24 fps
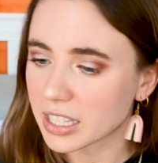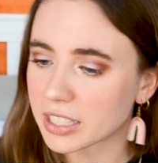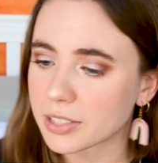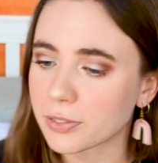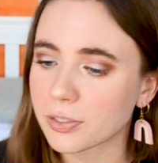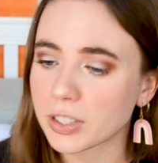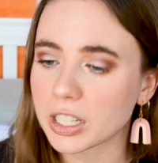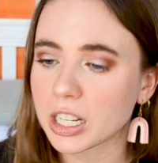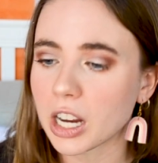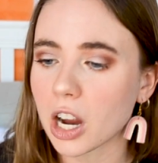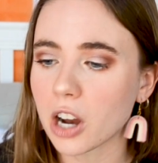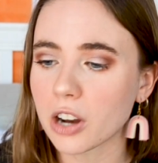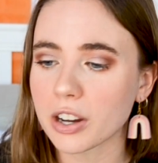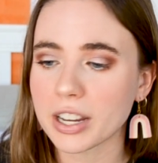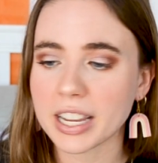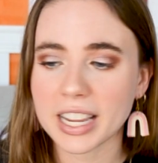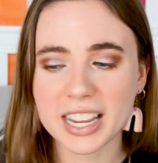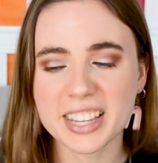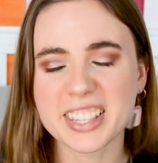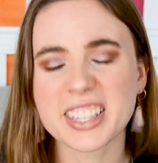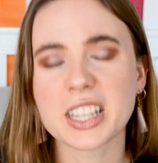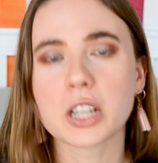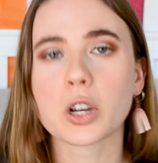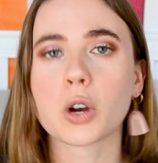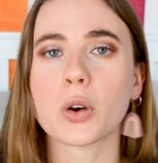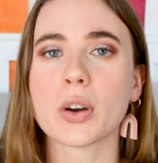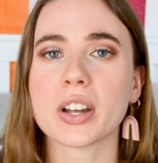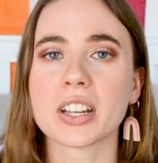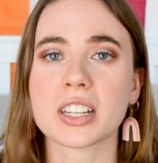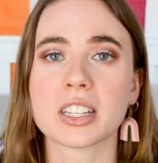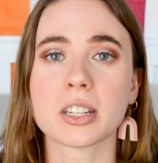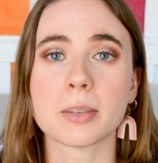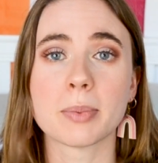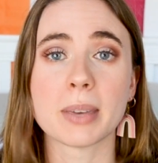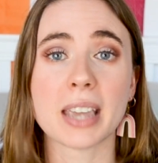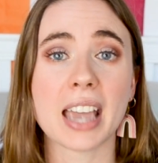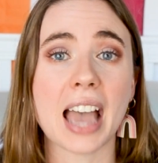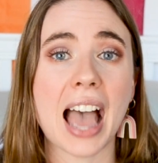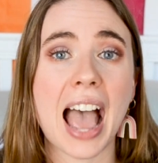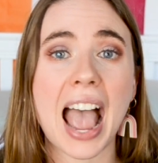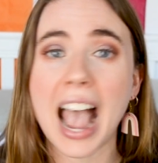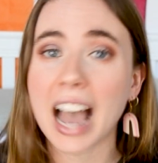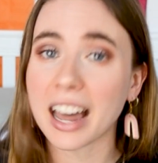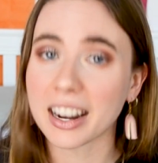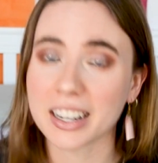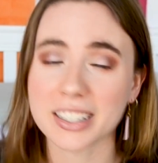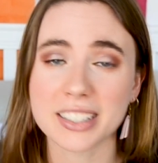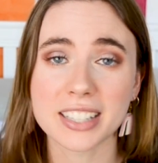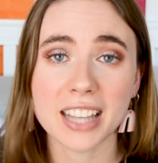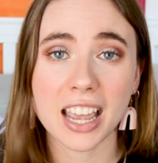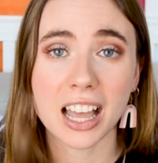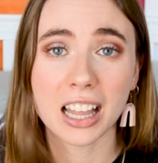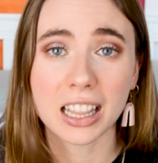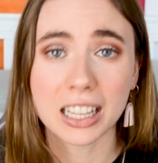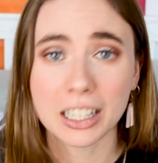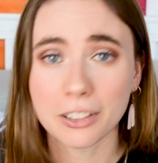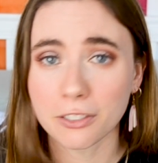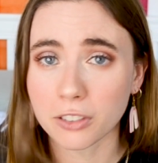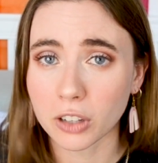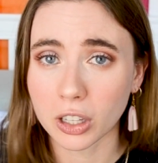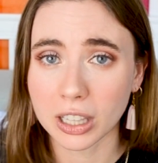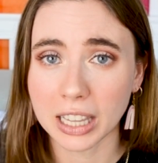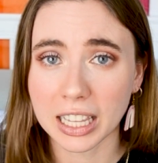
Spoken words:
This video isn't going to be a how to tell if you're